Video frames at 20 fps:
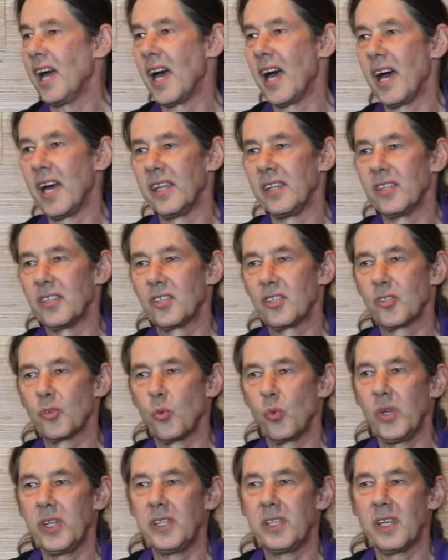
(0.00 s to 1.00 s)
and
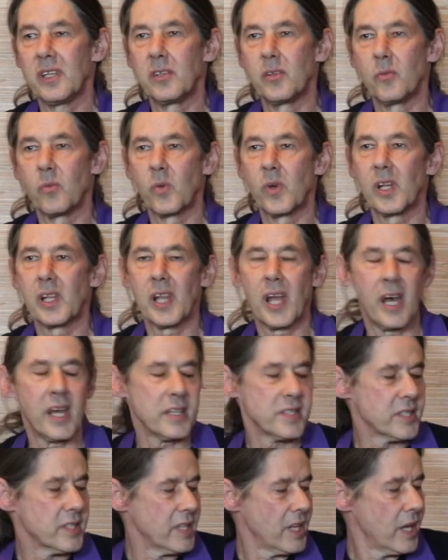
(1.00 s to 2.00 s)
we didn't
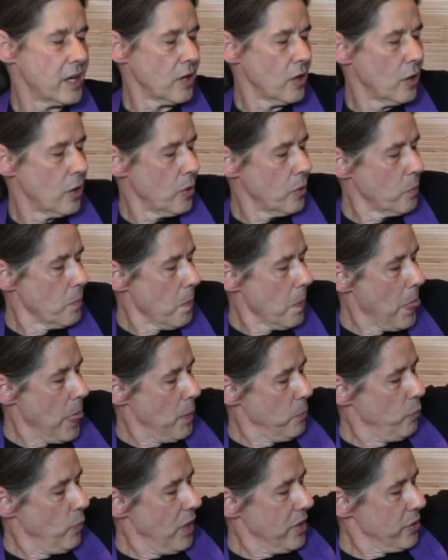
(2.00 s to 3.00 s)
realize that our
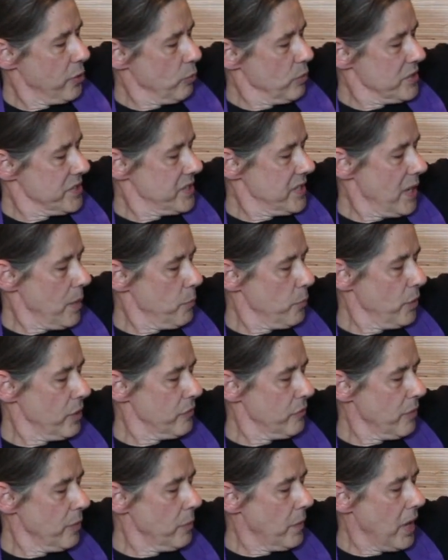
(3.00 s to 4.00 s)
mother was
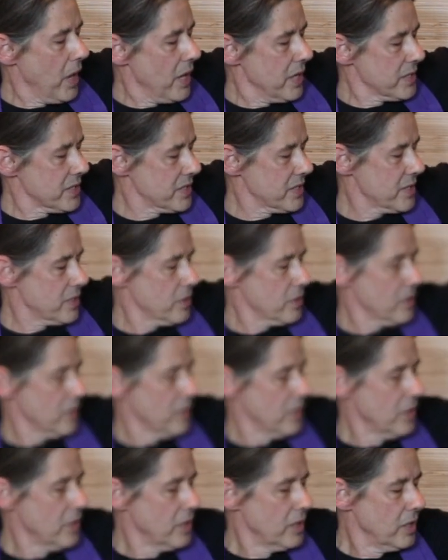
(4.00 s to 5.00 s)
separate from us,
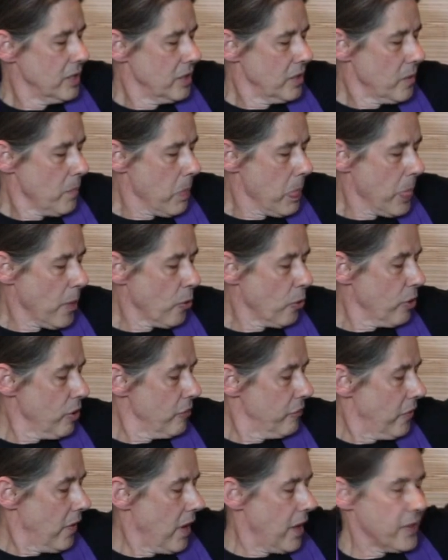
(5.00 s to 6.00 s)
or
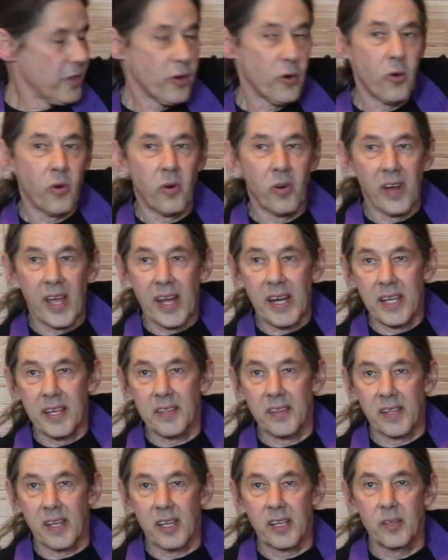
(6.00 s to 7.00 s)
our father, or
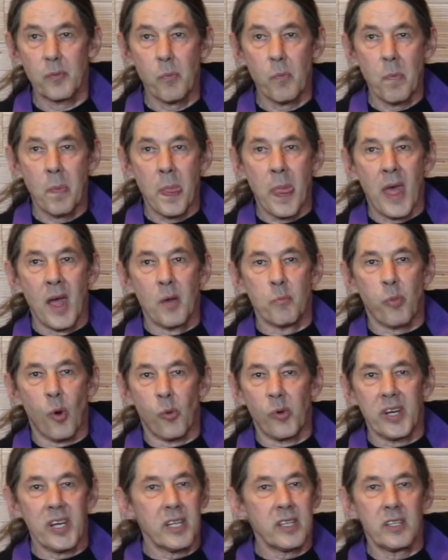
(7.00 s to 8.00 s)
anything. But
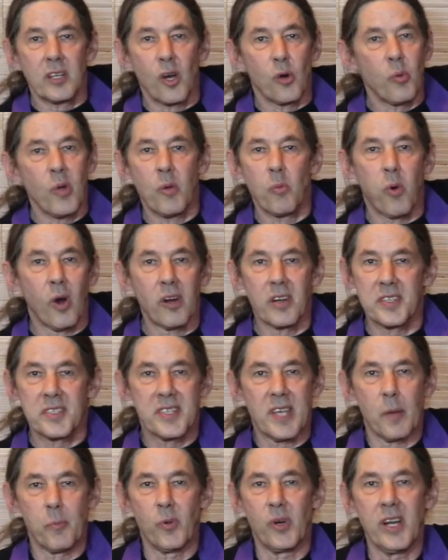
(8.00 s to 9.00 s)
we didn't know we weren't
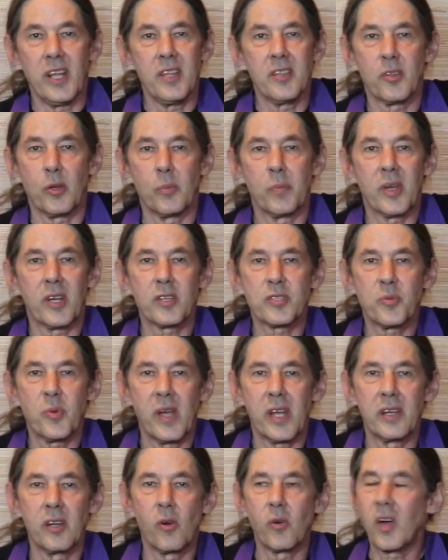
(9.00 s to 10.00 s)
separate either, because
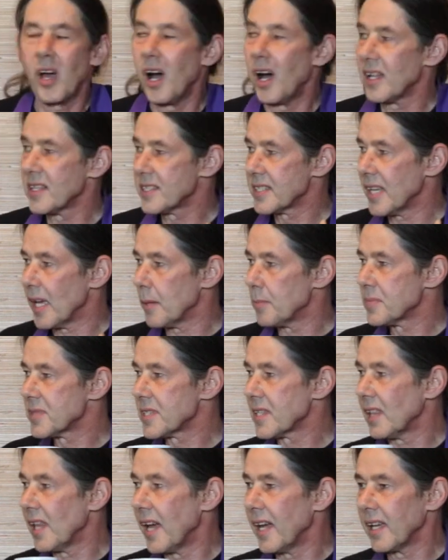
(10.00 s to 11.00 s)
we had no
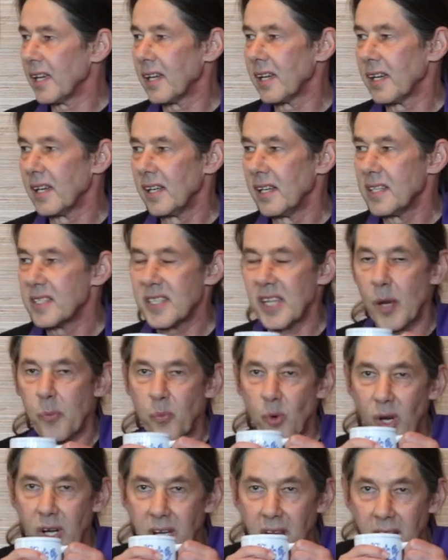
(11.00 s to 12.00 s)
concepts like
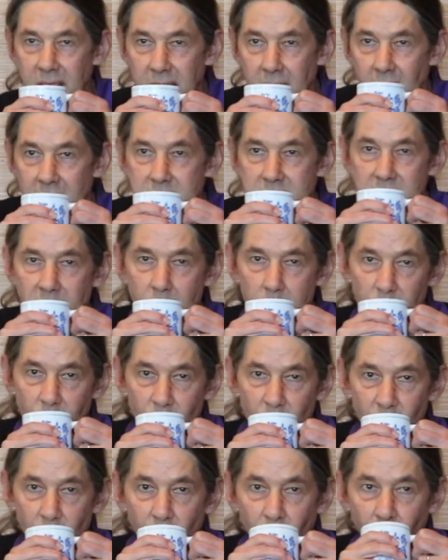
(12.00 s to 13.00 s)
separate and not
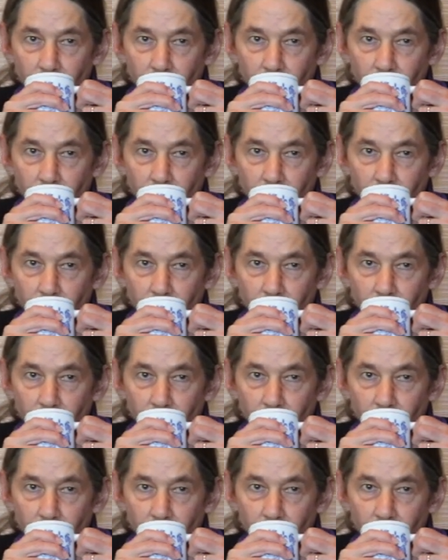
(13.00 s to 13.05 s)
separate.